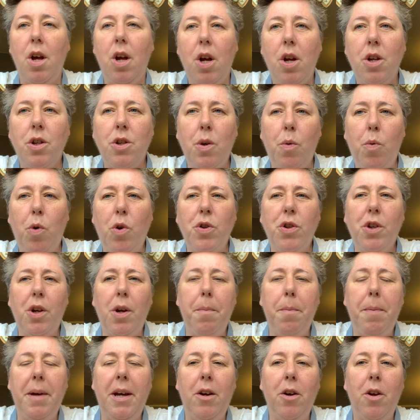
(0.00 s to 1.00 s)
So what's
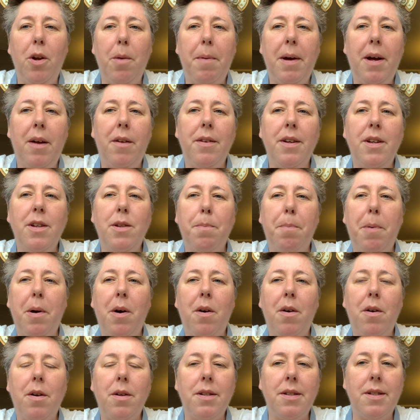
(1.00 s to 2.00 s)
going to be good about these
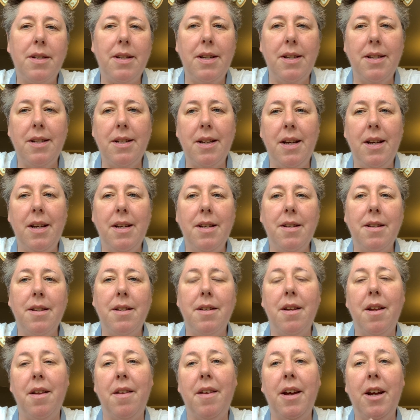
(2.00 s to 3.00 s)
passes is
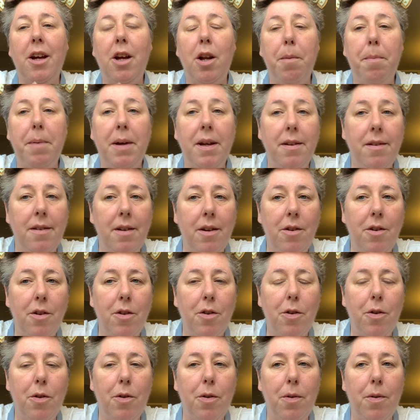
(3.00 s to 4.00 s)
that they're going to be
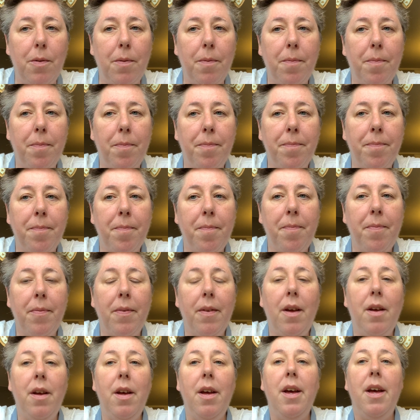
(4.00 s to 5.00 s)
digital,
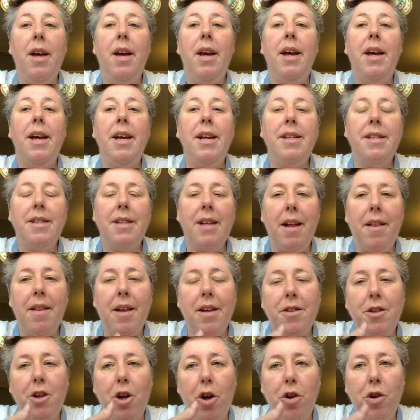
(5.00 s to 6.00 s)
is that
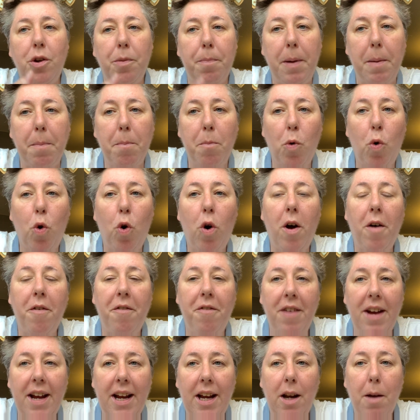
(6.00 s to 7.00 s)
there's going to be more
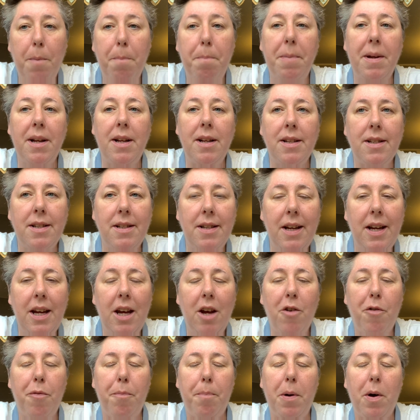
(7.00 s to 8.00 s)
availability
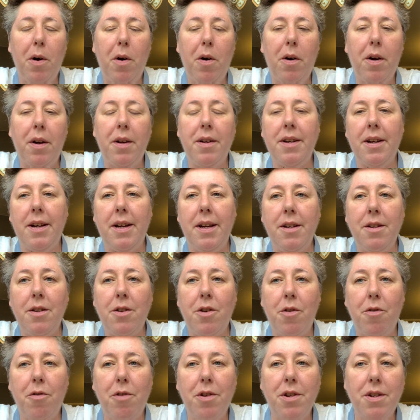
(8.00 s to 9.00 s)
of park days
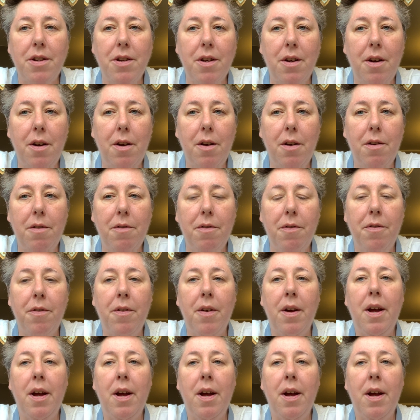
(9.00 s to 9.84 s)
to reserve,